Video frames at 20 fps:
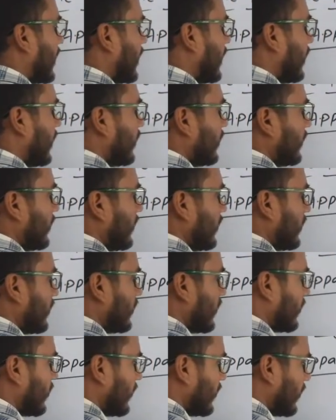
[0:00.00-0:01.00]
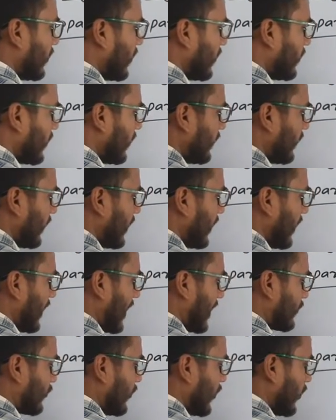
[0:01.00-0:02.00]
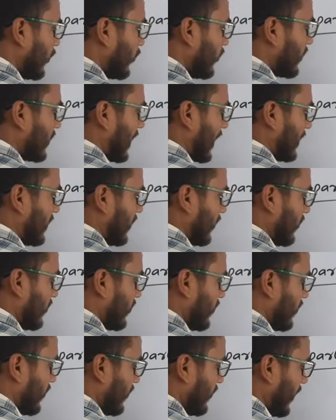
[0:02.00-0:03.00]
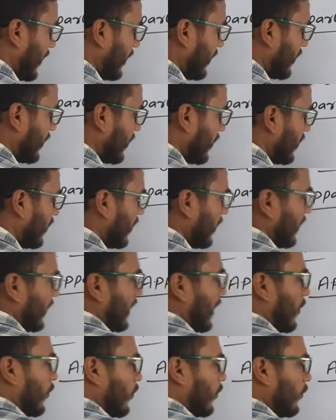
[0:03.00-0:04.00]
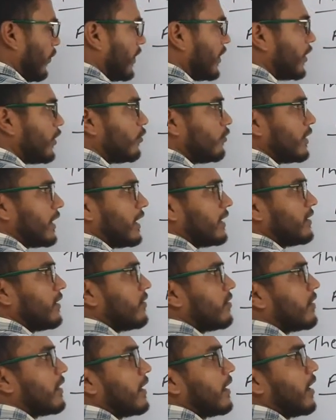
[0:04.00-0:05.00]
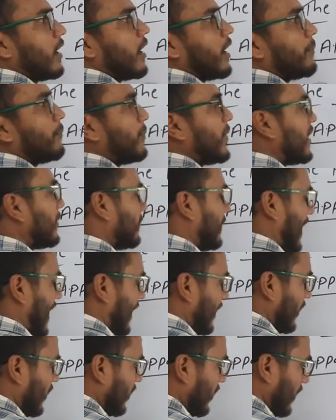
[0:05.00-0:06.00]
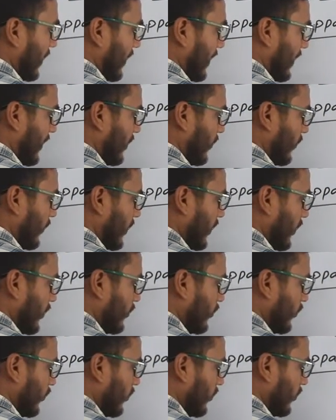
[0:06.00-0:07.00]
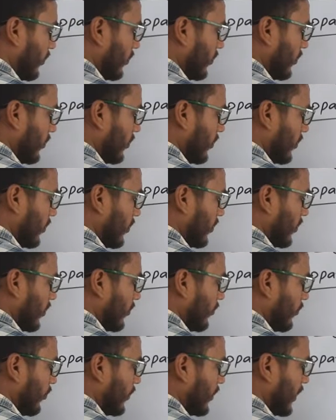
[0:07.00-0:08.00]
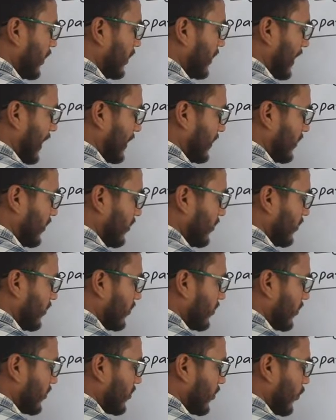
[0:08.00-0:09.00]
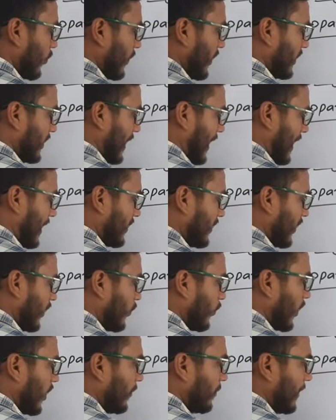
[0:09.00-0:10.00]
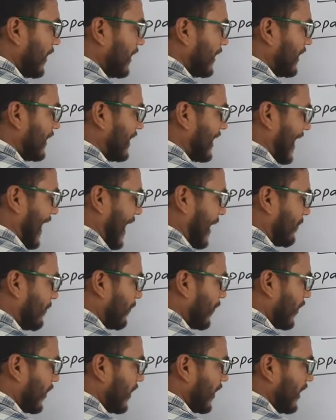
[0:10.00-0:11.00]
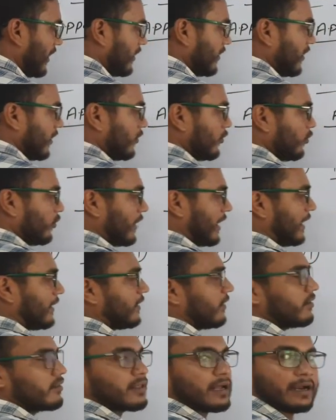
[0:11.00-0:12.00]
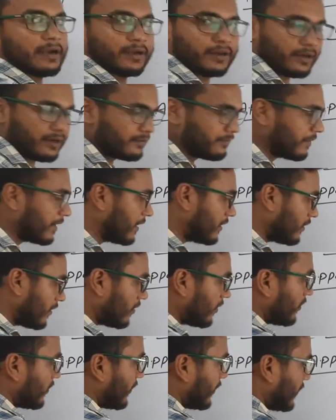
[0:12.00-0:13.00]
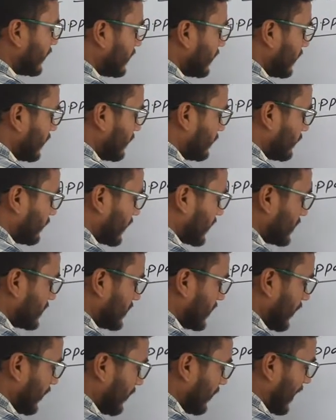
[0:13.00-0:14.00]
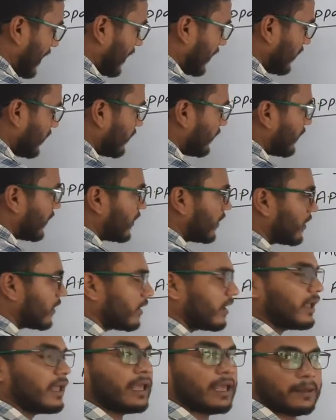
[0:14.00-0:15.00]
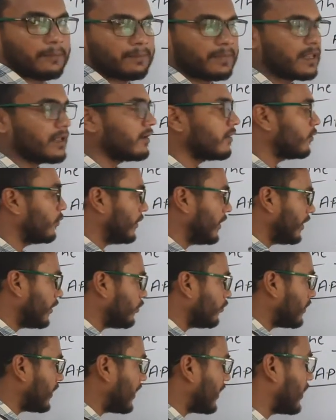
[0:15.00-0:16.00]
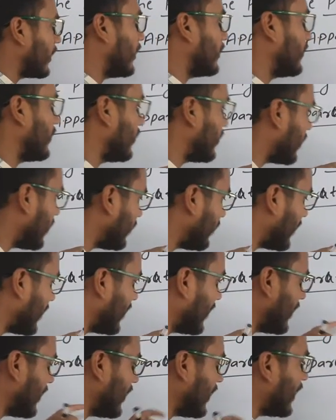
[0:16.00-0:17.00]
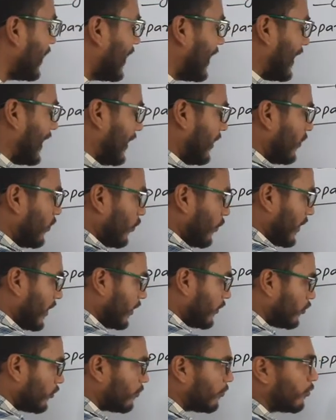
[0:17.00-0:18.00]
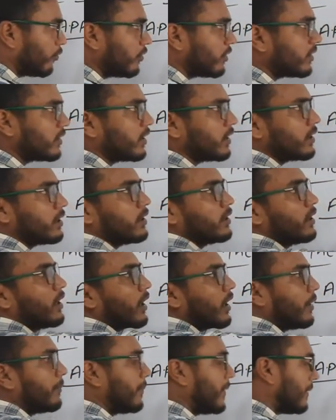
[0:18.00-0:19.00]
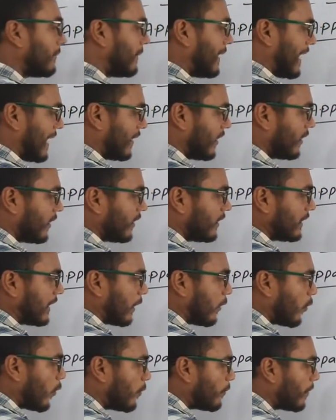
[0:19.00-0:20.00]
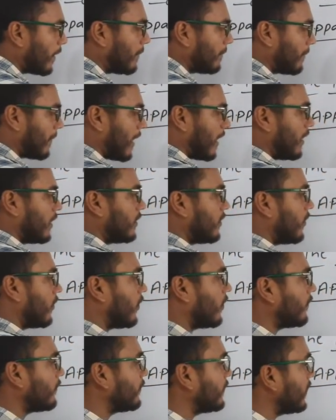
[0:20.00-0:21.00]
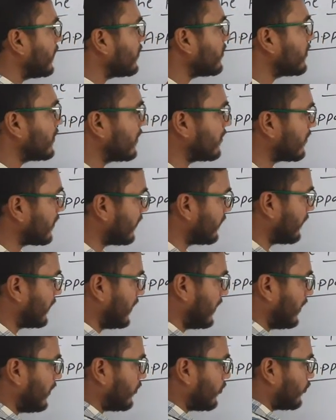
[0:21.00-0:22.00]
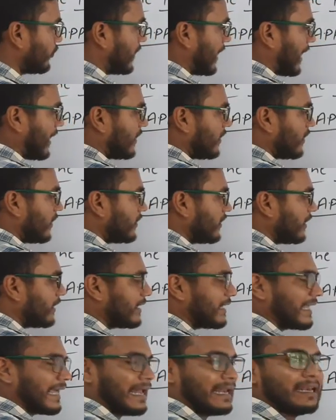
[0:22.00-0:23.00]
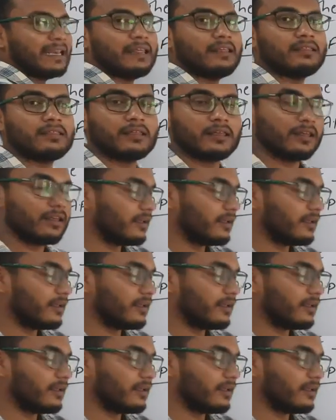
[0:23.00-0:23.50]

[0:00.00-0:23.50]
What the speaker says: funnel. The thistle funnel actually looks like this, right? Now we need to take this pig bladder and we need to put it like this in such a way that there won't be any gap for anything to get inside it. This is the first step, that is figure A. We need to take a thistle funnel and we need to put the pig bladder in the open part of this thistle funnel so that nothing can